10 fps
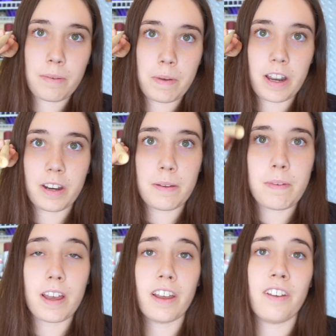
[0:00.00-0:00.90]
the
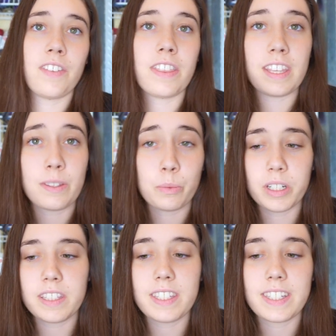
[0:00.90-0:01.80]
bottom of these
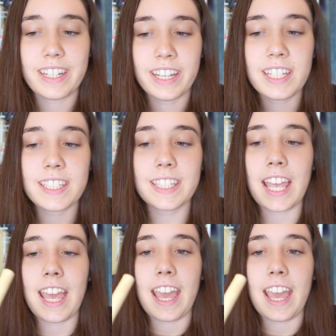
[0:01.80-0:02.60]
wooden sticks,